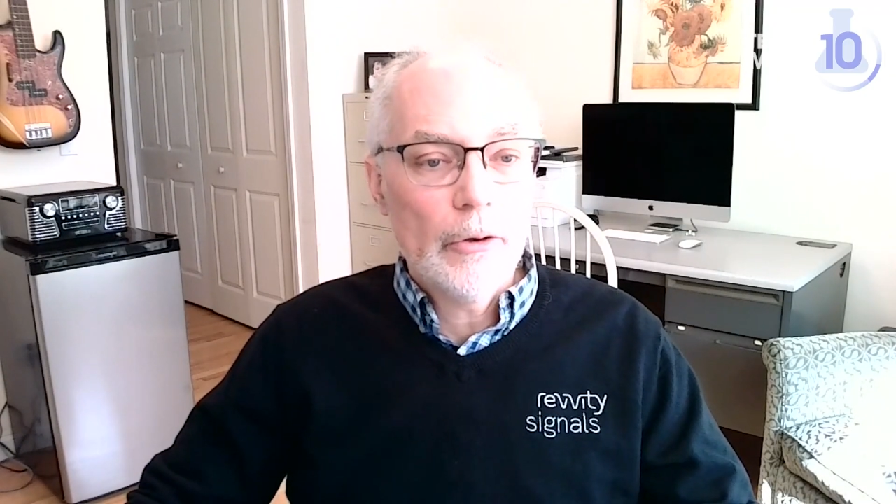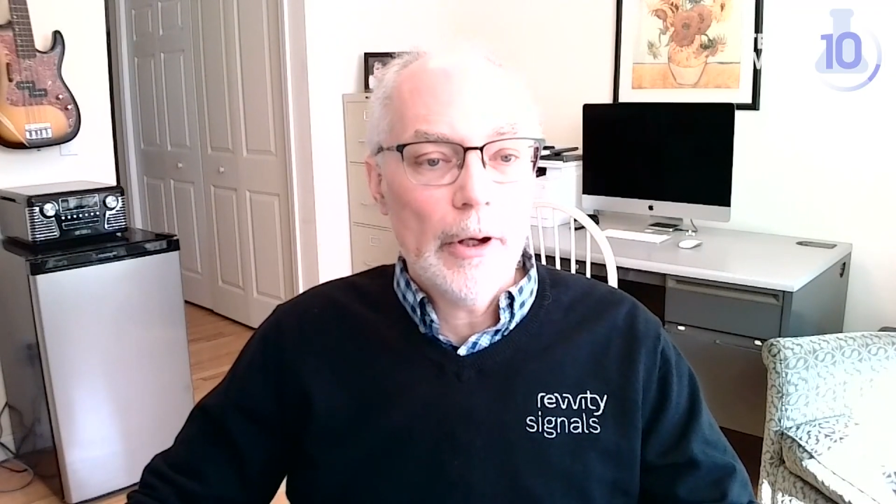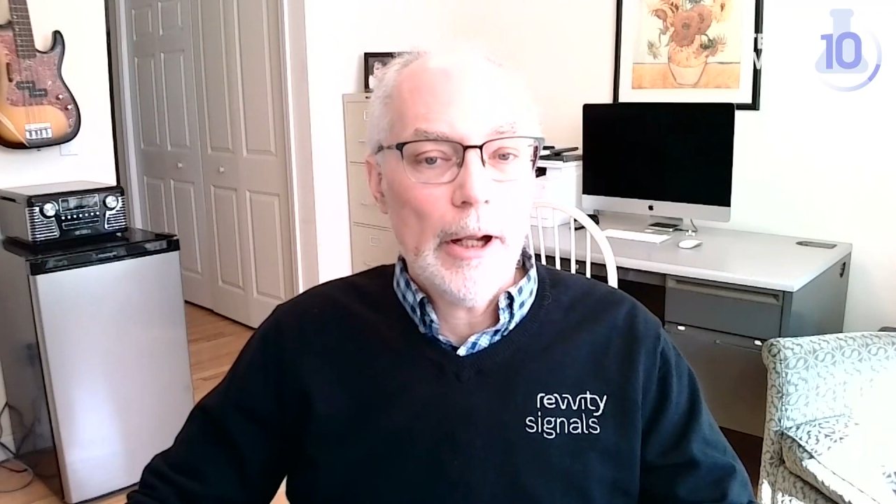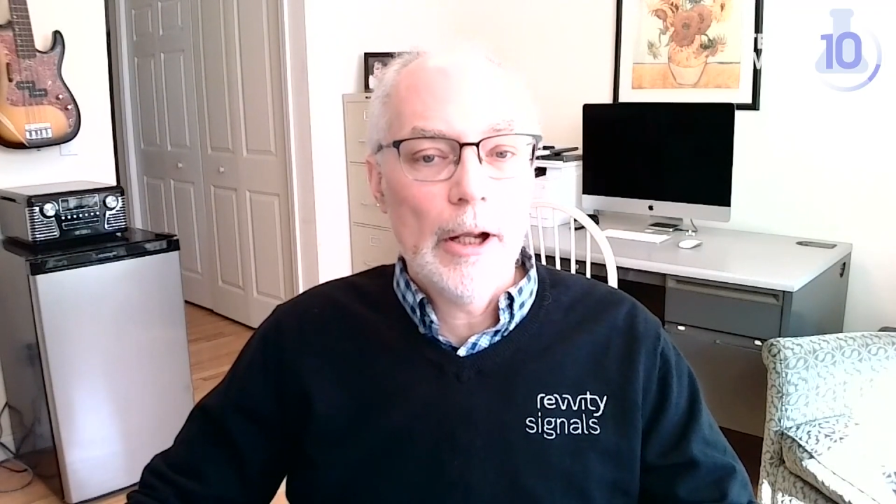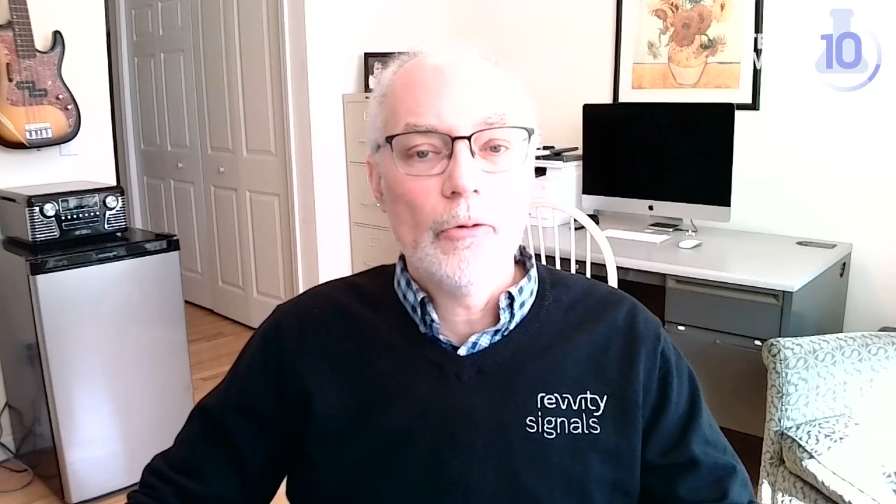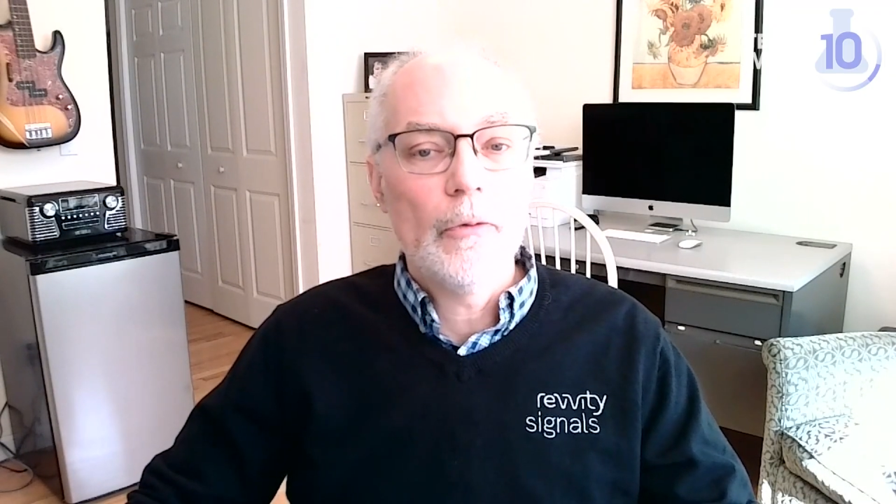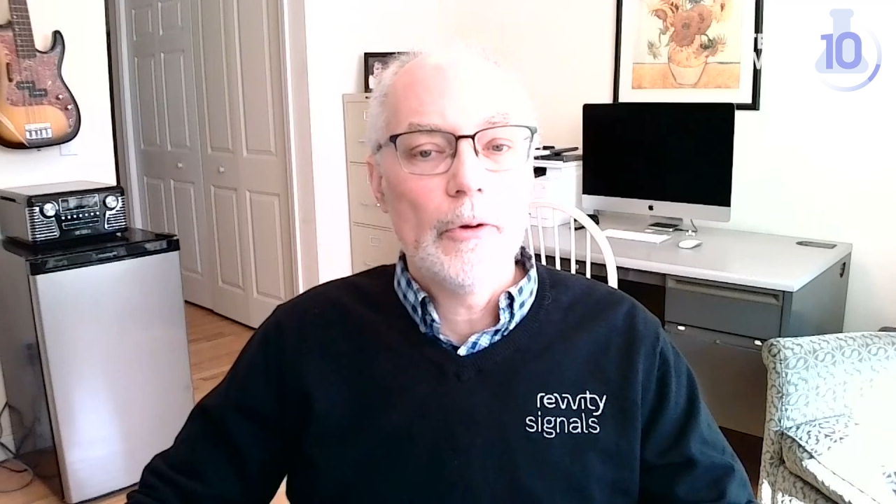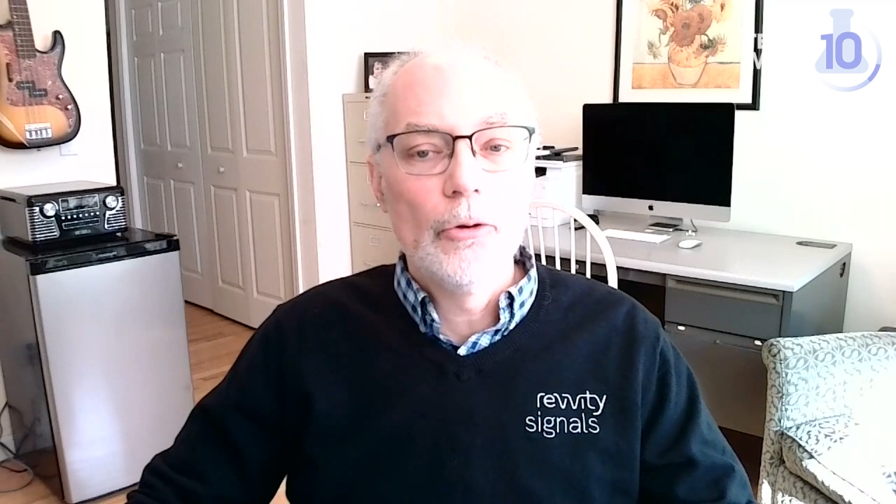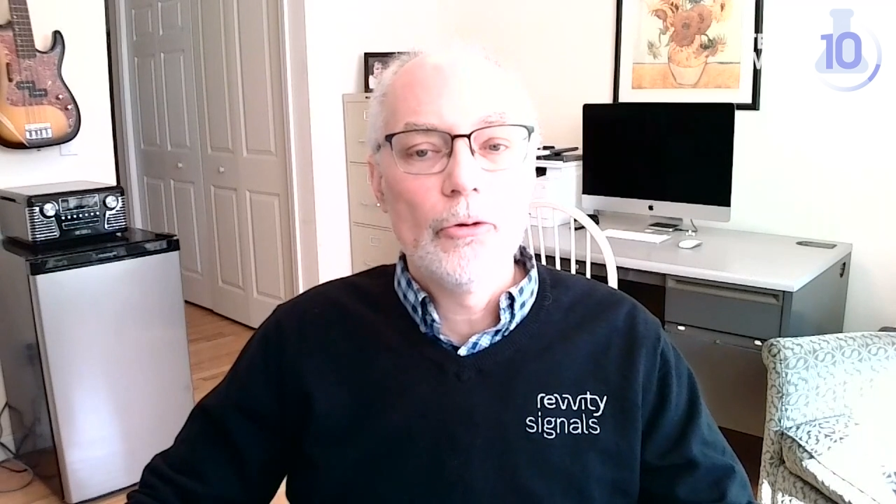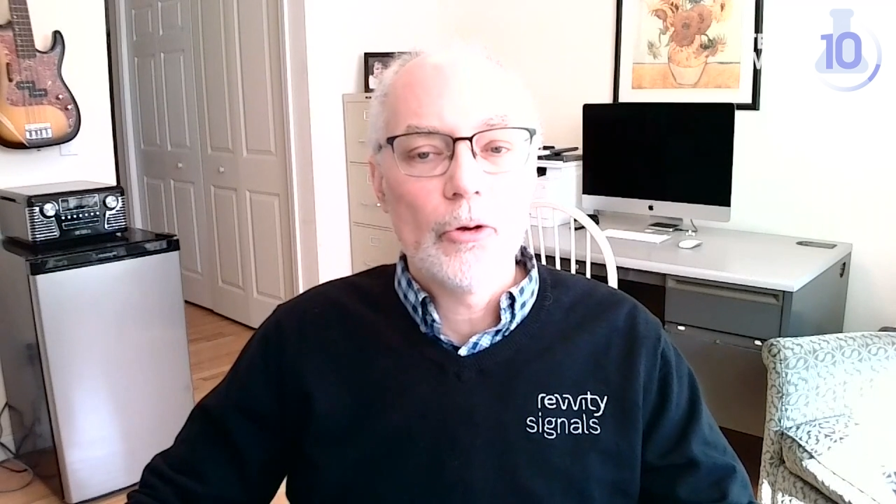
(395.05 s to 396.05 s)
to enhance the
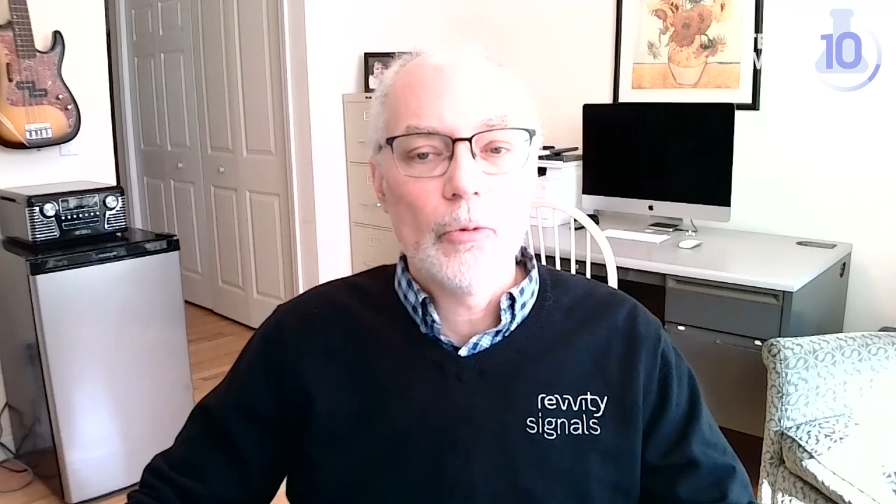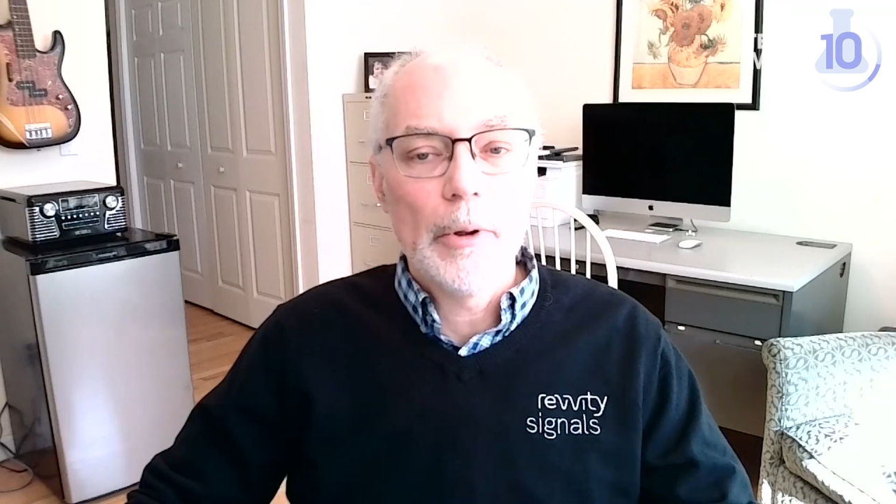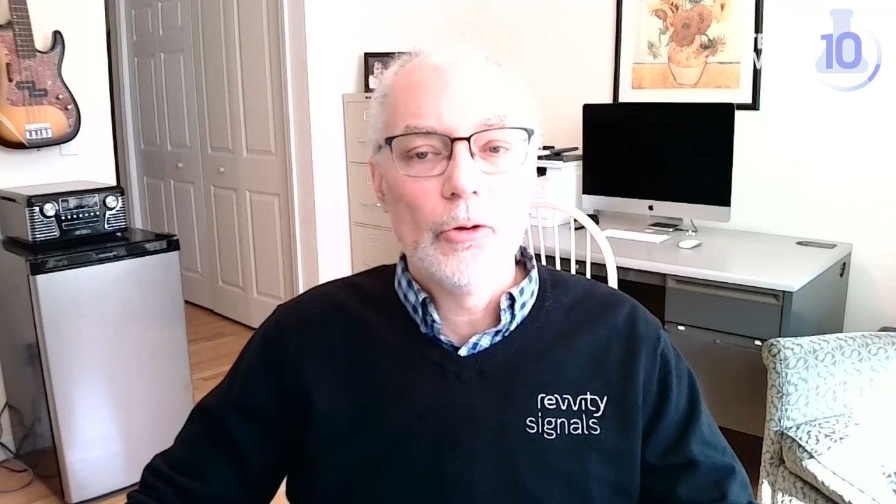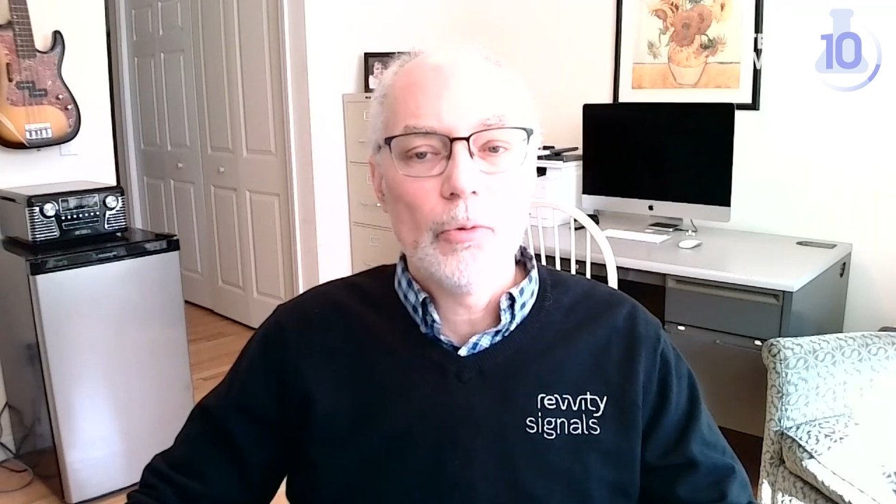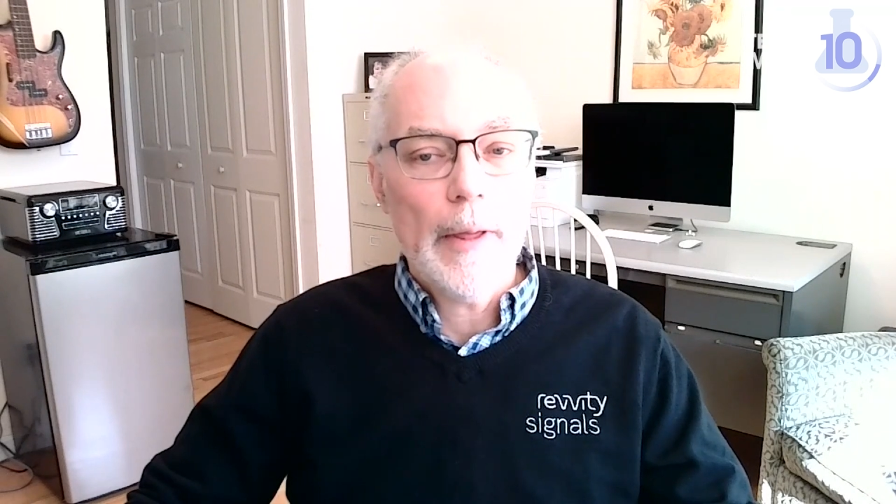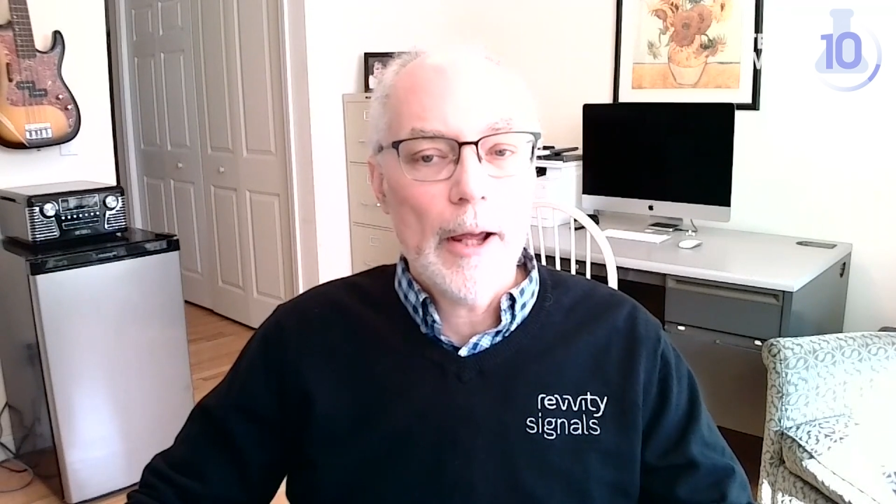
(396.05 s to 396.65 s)
user experience with